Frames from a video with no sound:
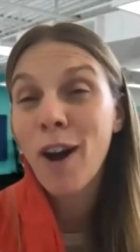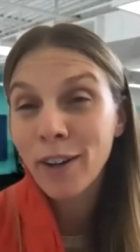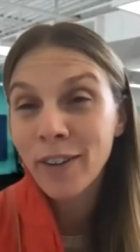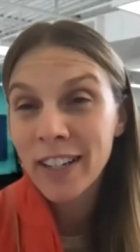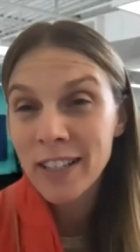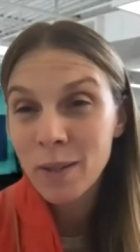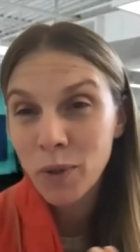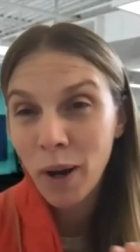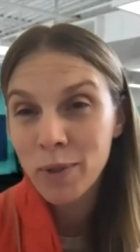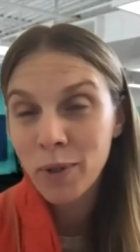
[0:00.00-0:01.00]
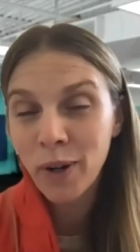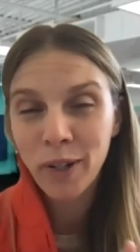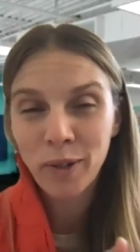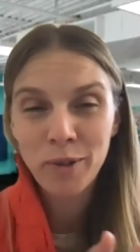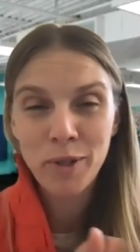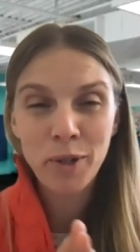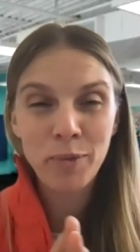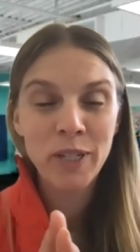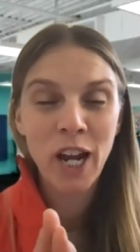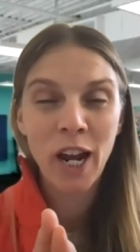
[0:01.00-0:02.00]
already subscribed to our
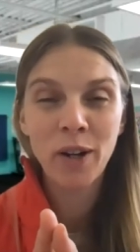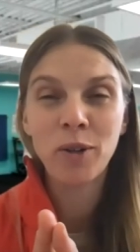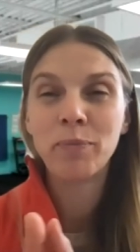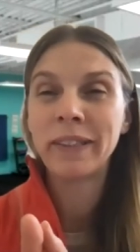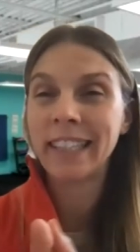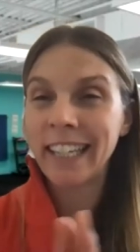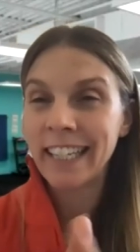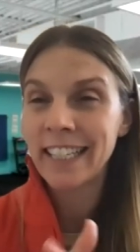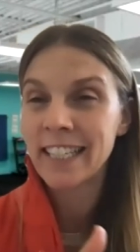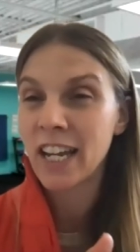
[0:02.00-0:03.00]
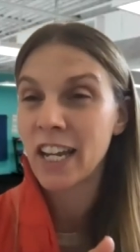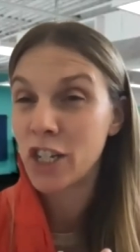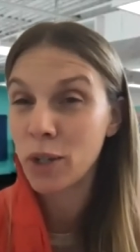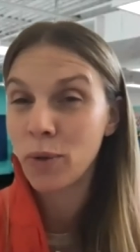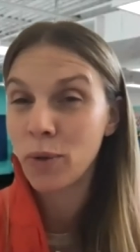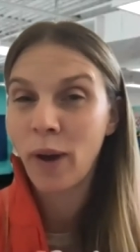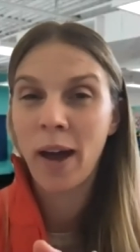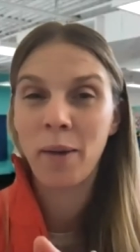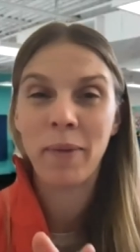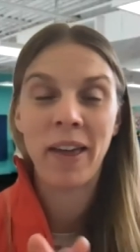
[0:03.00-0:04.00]
YouTube channel, please do.
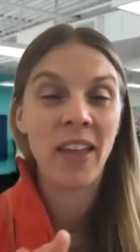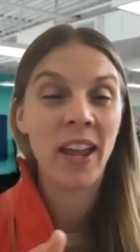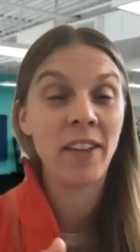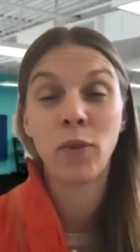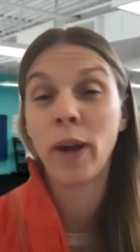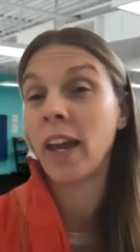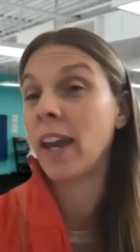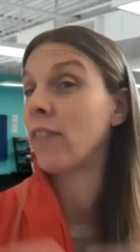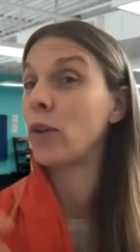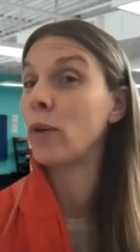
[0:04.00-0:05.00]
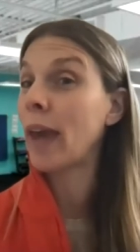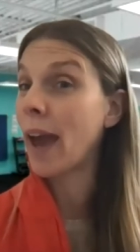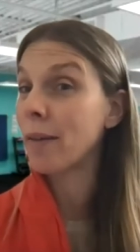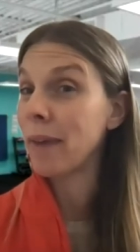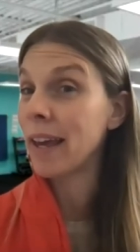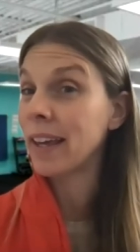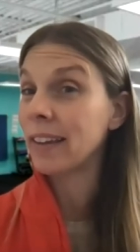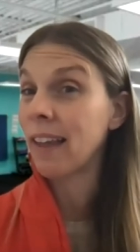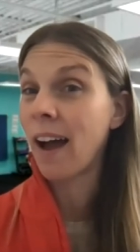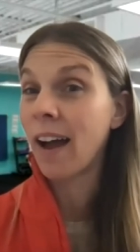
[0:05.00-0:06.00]
And then if you can't make
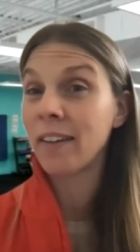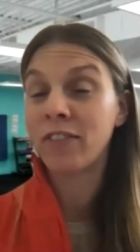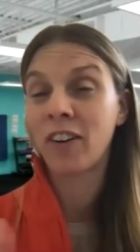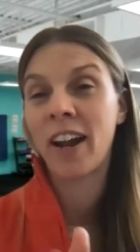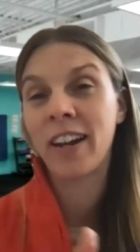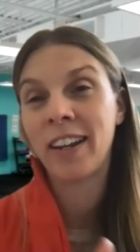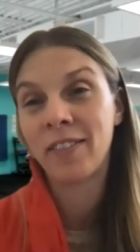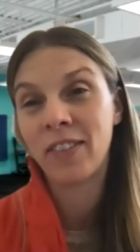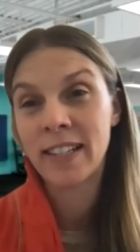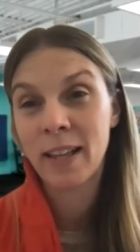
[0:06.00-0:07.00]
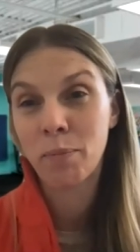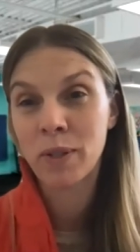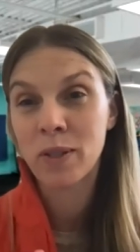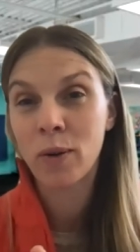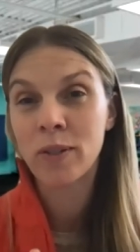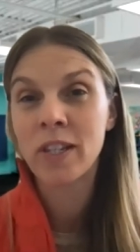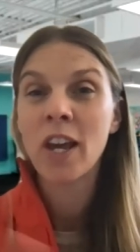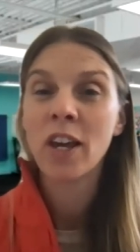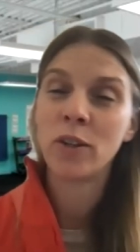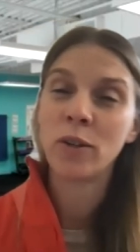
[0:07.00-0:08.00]
it live for any of these episodes,
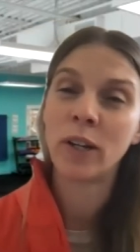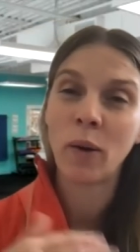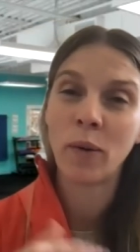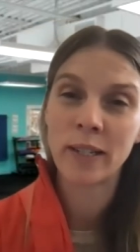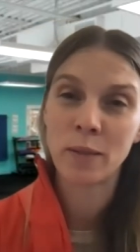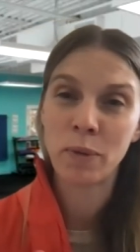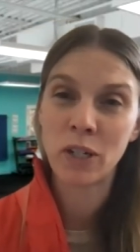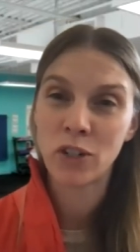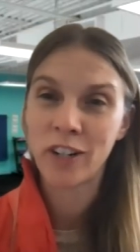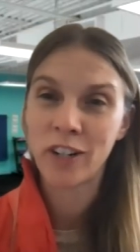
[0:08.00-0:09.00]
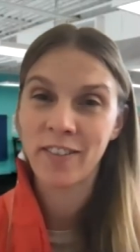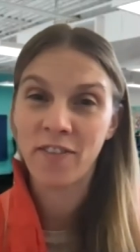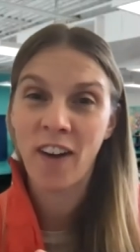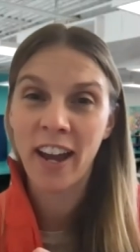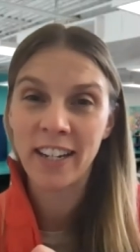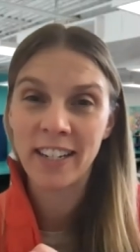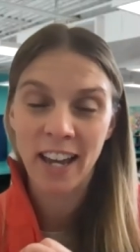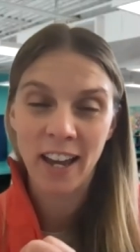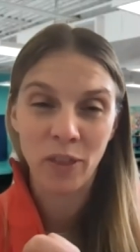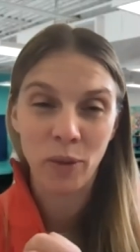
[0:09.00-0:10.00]
you can always be sure to find
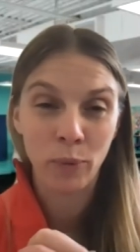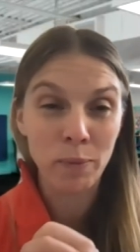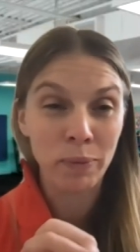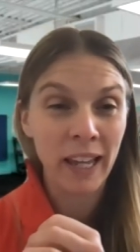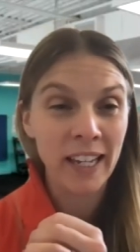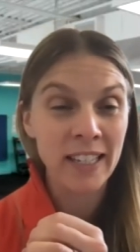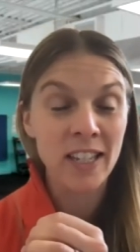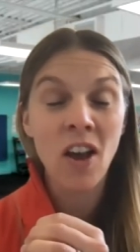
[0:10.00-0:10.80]
the replays